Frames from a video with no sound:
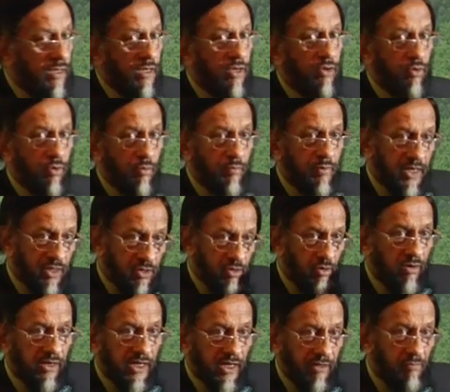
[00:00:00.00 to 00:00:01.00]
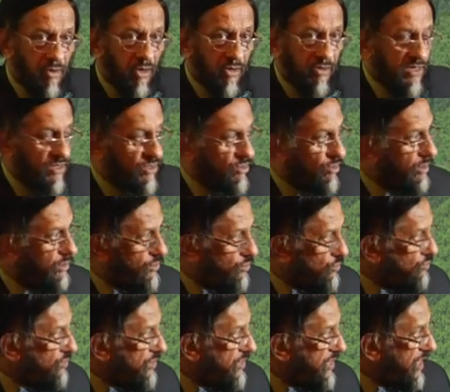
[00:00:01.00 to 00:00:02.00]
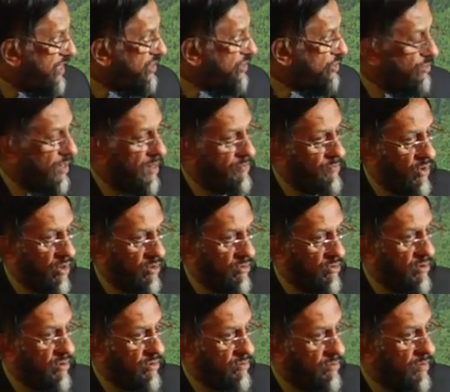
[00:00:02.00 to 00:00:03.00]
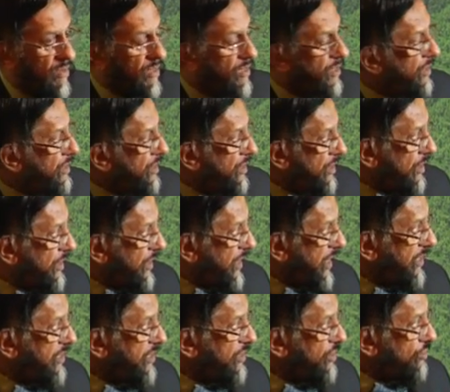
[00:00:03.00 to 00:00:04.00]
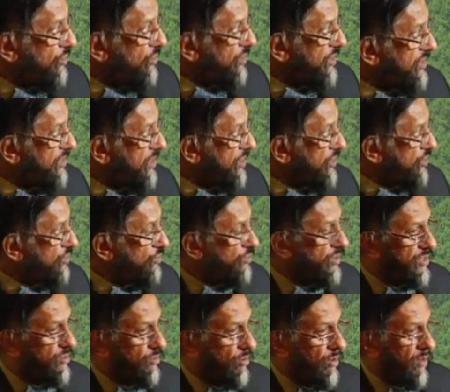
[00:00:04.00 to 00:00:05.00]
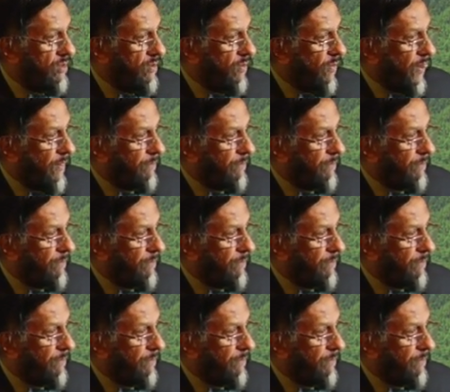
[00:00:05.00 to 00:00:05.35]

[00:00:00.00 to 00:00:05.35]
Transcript: You'll be talking about this all through the day, so I'm not going to get into this issue at all.